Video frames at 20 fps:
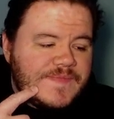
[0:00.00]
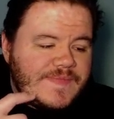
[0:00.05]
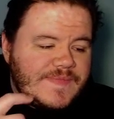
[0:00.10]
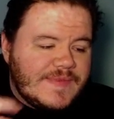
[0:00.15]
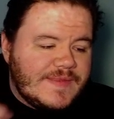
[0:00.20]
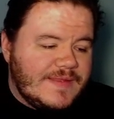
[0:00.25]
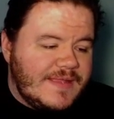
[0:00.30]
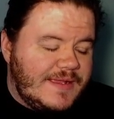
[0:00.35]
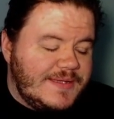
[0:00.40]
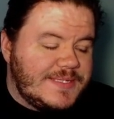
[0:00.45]

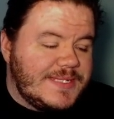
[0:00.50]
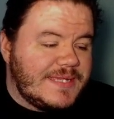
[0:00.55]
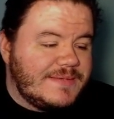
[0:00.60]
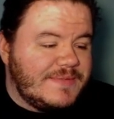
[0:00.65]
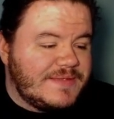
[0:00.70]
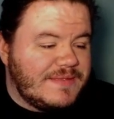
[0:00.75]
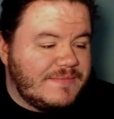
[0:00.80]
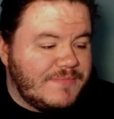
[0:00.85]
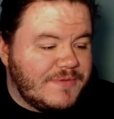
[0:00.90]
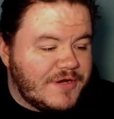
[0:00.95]
Are you talking
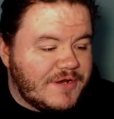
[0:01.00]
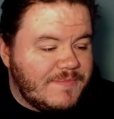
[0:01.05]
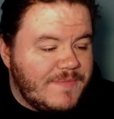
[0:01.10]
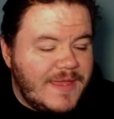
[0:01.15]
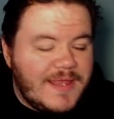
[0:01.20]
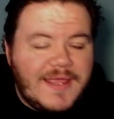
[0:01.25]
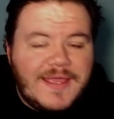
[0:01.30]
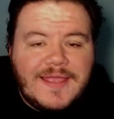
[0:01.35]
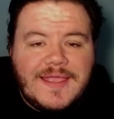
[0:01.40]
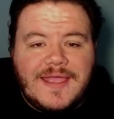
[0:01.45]
about the Merc
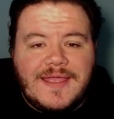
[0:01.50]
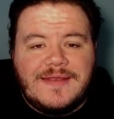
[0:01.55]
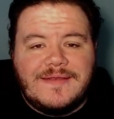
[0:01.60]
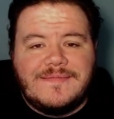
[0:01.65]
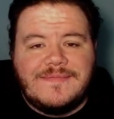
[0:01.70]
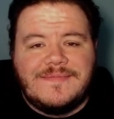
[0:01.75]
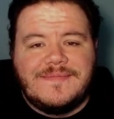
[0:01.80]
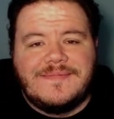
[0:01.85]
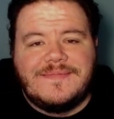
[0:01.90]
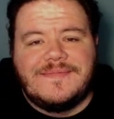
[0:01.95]
meta again?
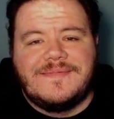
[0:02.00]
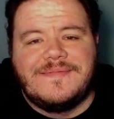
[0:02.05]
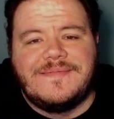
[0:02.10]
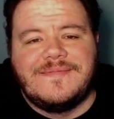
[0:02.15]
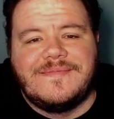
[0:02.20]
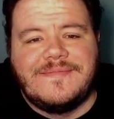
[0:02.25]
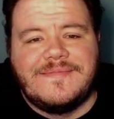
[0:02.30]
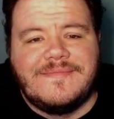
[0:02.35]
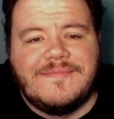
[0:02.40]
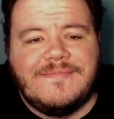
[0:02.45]

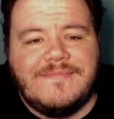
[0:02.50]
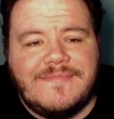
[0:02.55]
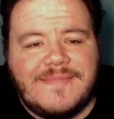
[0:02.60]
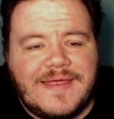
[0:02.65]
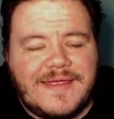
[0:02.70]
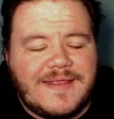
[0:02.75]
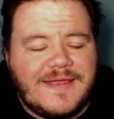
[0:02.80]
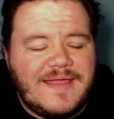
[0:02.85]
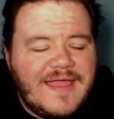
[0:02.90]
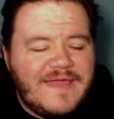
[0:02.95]

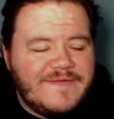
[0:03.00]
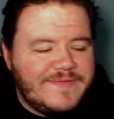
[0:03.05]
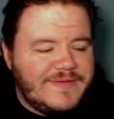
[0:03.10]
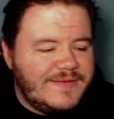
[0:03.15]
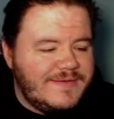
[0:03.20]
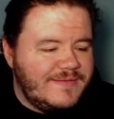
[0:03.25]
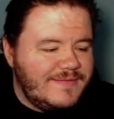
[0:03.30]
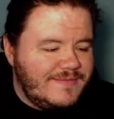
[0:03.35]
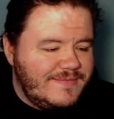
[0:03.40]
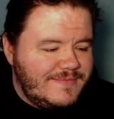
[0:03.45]
That I haven't
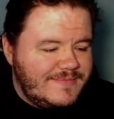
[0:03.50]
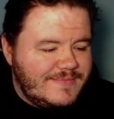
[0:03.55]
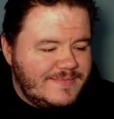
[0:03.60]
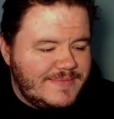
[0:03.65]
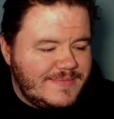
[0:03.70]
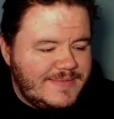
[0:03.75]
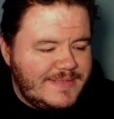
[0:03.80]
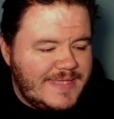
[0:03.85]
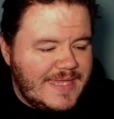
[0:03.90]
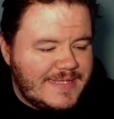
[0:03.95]

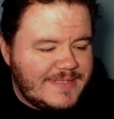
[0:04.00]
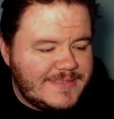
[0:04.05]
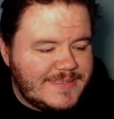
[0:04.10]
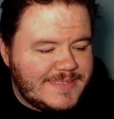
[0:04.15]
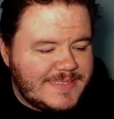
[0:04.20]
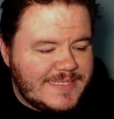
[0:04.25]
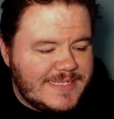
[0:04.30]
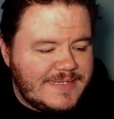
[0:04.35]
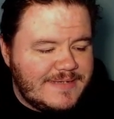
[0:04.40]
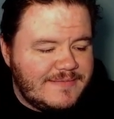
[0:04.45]
yet
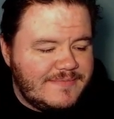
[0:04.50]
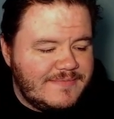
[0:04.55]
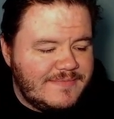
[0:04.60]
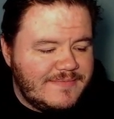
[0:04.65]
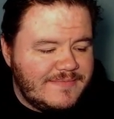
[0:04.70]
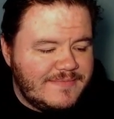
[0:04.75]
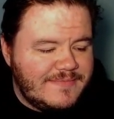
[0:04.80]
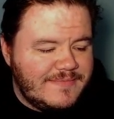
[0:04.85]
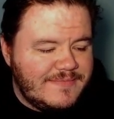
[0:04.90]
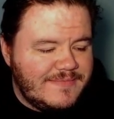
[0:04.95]
seen
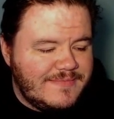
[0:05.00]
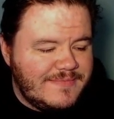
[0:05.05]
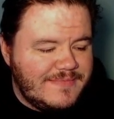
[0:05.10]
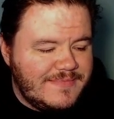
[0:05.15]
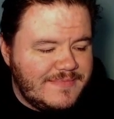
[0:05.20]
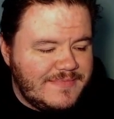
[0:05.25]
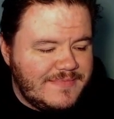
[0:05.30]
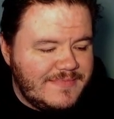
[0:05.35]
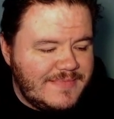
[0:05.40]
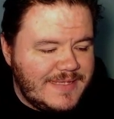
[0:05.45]

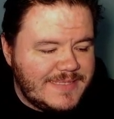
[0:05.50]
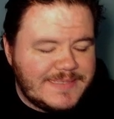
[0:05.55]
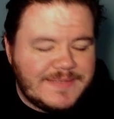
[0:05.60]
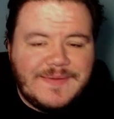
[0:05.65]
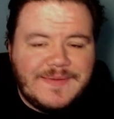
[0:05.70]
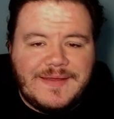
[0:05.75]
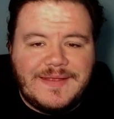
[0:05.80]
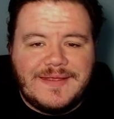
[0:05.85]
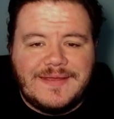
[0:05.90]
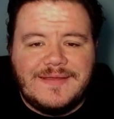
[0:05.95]
as a
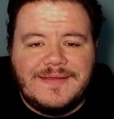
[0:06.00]
meta?